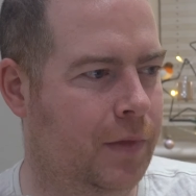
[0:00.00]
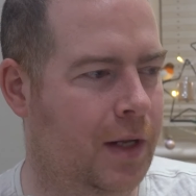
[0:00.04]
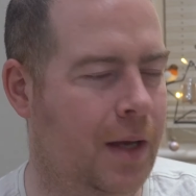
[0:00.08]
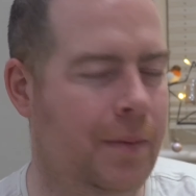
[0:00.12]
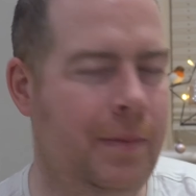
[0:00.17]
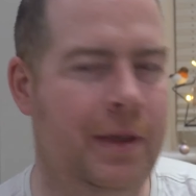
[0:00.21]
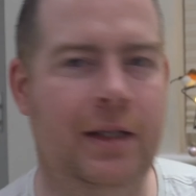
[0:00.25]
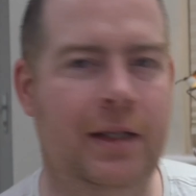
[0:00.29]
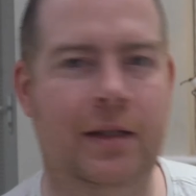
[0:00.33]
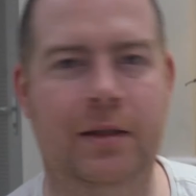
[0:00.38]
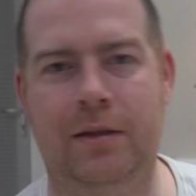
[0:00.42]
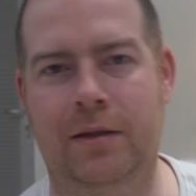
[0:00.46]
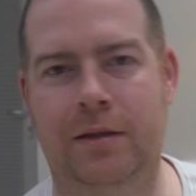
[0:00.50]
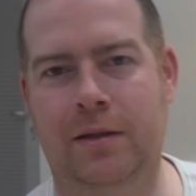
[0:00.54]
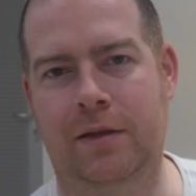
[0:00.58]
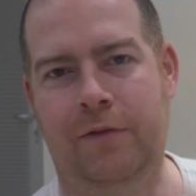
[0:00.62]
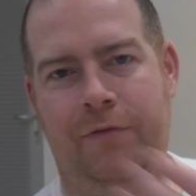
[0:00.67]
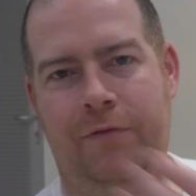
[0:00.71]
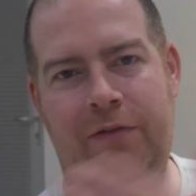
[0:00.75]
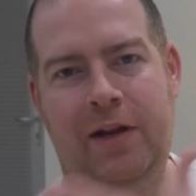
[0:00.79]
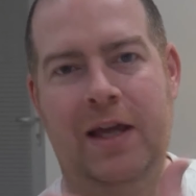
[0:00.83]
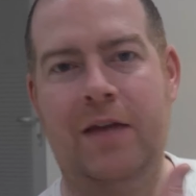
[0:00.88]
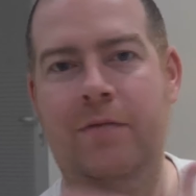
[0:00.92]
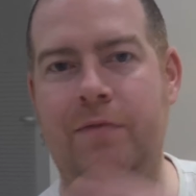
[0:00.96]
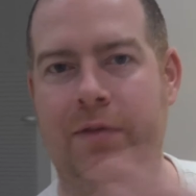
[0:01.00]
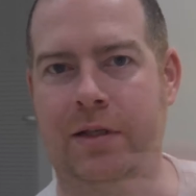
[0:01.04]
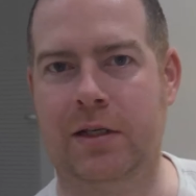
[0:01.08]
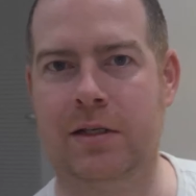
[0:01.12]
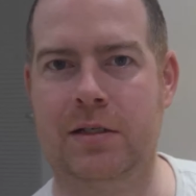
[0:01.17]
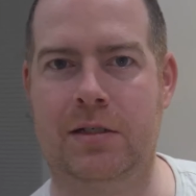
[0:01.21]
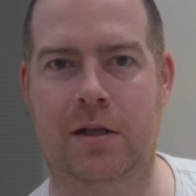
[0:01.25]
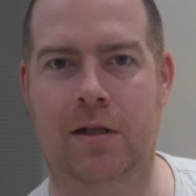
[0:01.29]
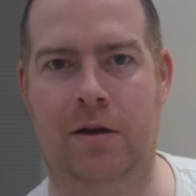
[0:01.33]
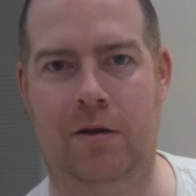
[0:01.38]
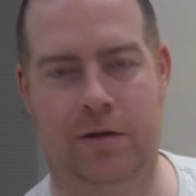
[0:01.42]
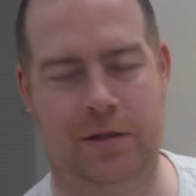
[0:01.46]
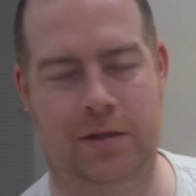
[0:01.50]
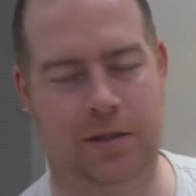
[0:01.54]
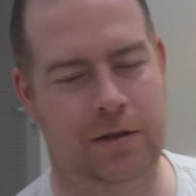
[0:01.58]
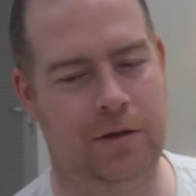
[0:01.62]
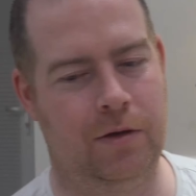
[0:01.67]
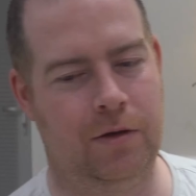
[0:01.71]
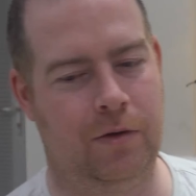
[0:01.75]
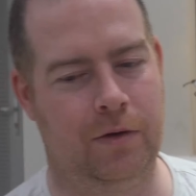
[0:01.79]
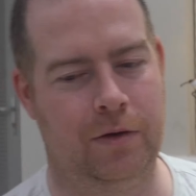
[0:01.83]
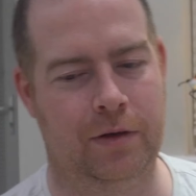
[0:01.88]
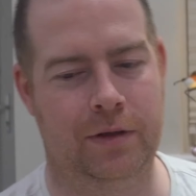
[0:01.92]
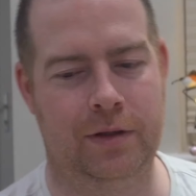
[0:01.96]
mean, the flavour does last
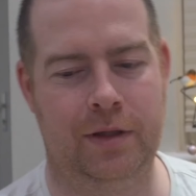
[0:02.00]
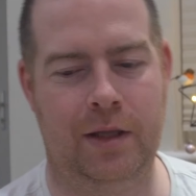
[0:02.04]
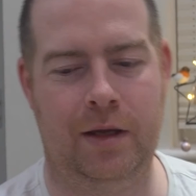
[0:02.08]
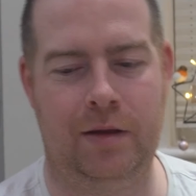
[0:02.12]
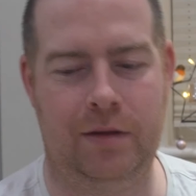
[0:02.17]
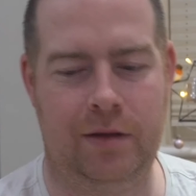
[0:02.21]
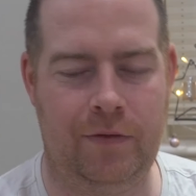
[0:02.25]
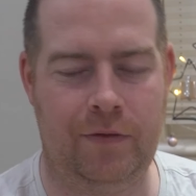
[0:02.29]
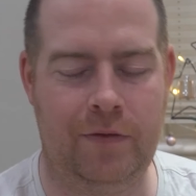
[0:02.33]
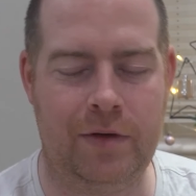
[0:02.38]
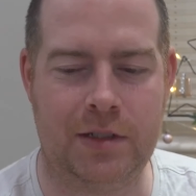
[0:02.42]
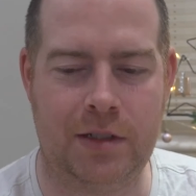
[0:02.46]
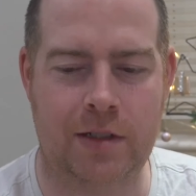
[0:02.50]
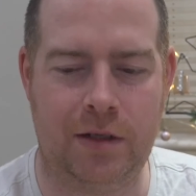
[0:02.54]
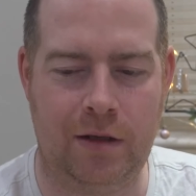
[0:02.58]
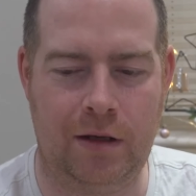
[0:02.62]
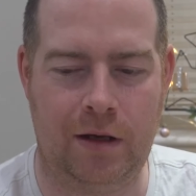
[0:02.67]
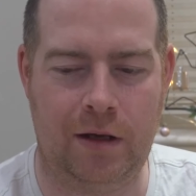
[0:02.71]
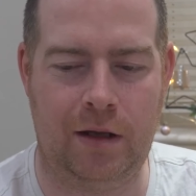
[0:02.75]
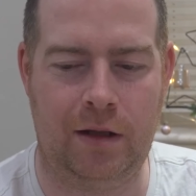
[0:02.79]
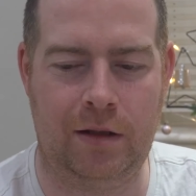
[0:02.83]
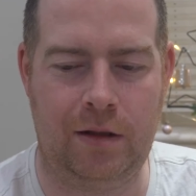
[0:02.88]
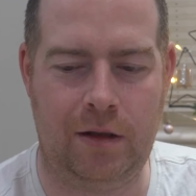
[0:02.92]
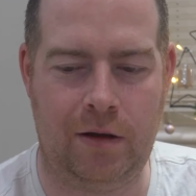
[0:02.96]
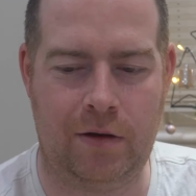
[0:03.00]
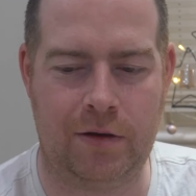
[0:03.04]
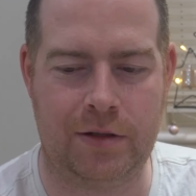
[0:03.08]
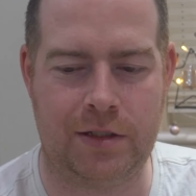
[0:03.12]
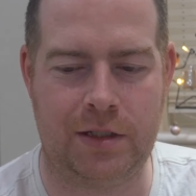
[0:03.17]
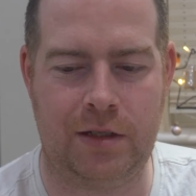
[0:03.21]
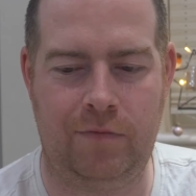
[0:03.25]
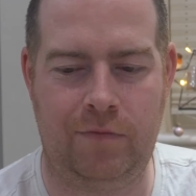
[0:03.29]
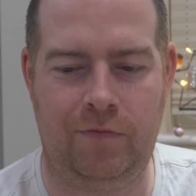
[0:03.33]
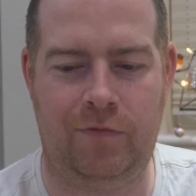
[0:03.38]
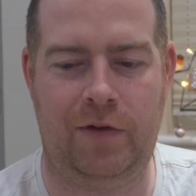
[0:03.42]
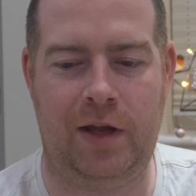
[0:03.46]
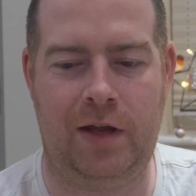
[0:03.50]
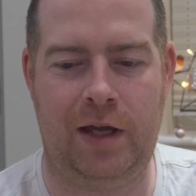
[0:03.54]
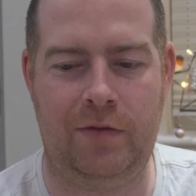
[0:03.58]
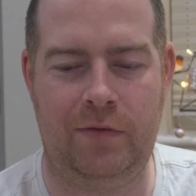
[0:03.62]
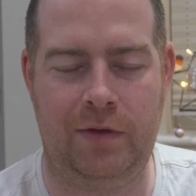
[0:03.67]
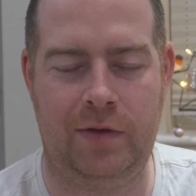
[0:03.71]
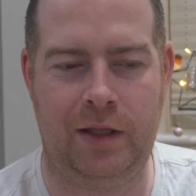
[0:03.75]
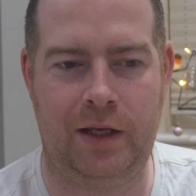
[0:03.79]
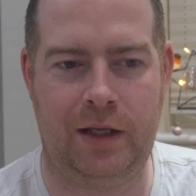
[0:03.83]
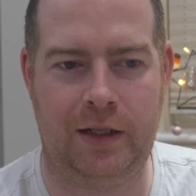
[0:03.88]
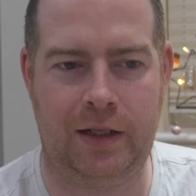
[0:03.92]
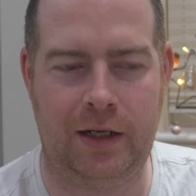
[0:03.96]
long. There is a lasting
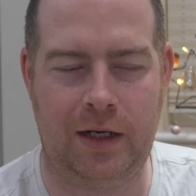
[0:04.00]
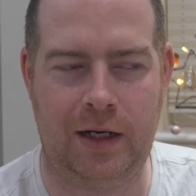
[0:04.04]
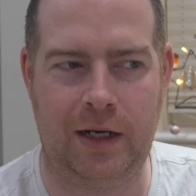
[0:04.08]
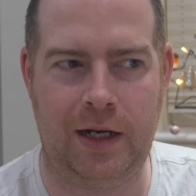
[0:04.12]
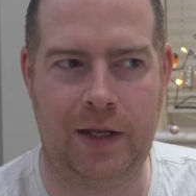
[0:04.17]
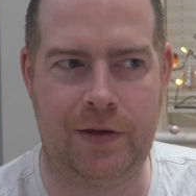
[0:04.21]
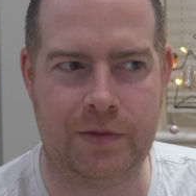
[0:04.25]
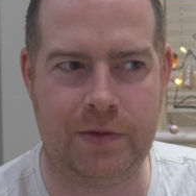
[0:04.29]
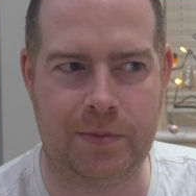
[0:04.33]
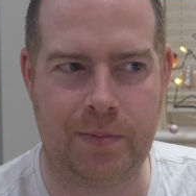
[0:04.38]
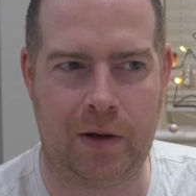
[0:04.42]
flavour there that it leaves